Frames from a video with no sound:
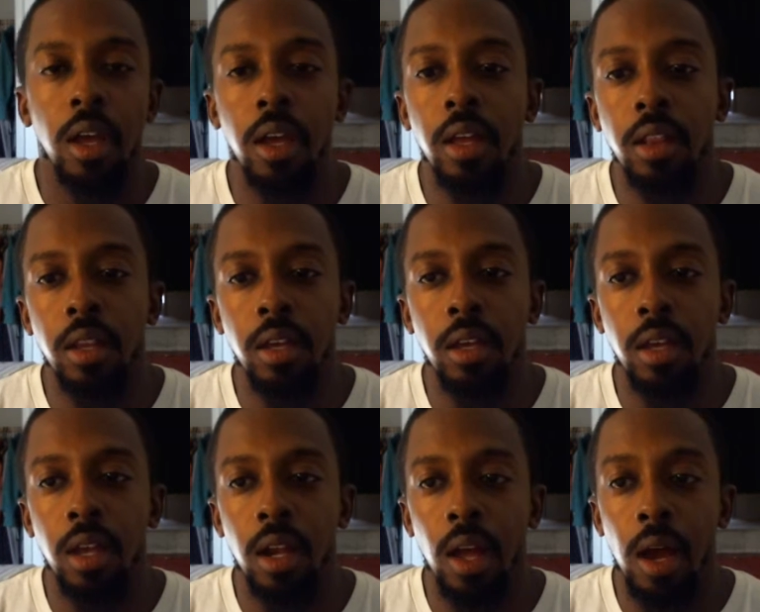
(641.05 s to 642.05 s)
and
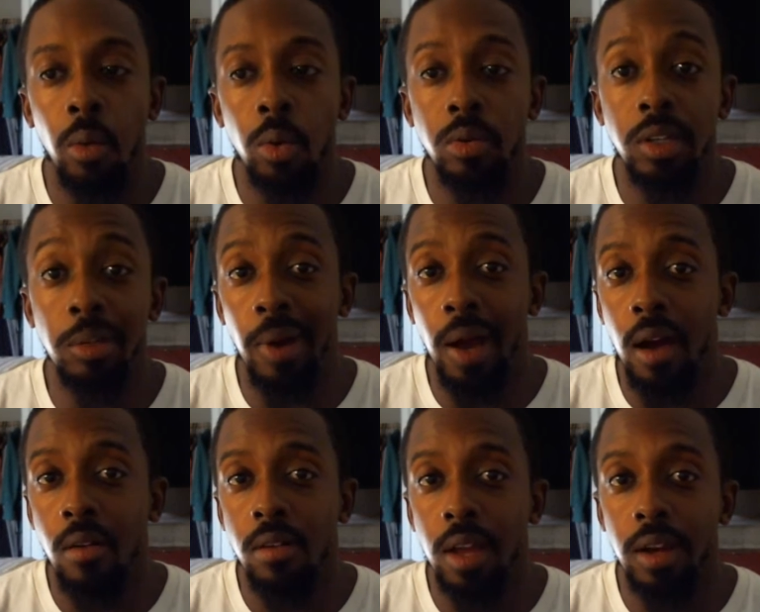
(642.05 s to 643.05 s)
then I will dip
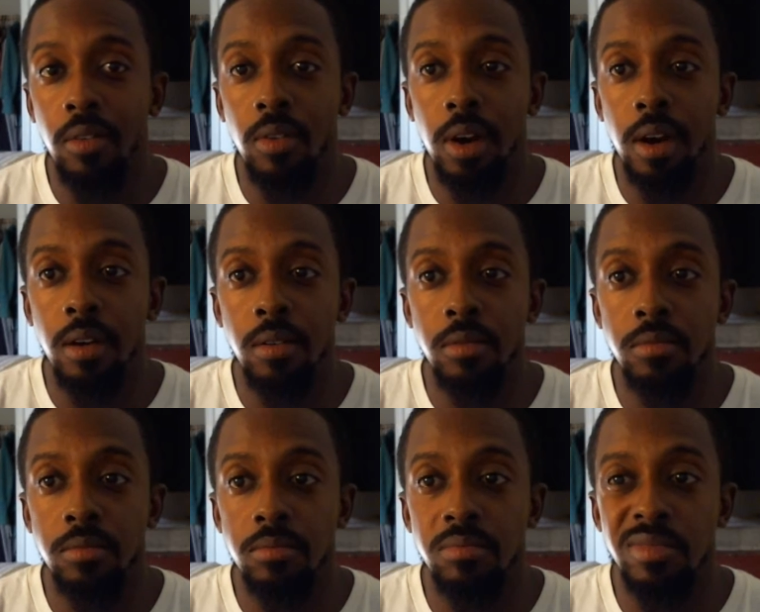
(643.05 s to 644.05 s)
out like
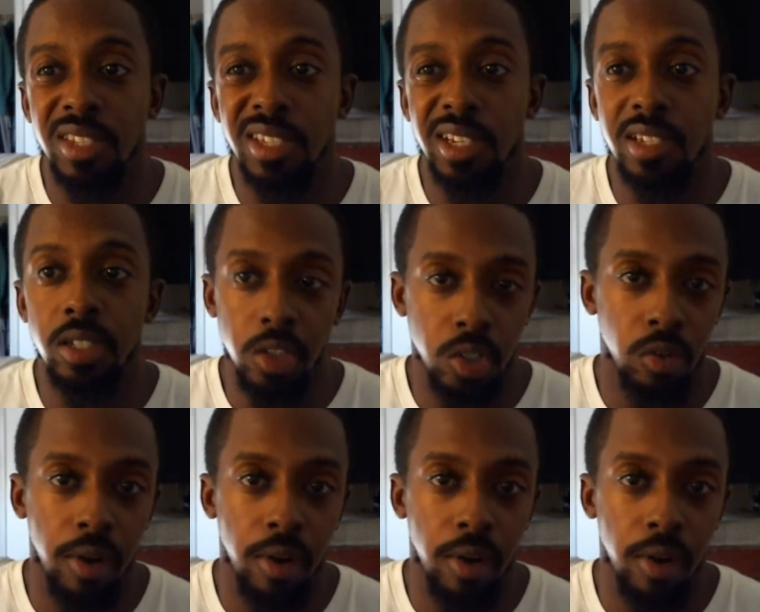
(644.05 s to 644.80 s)
around 6-ish,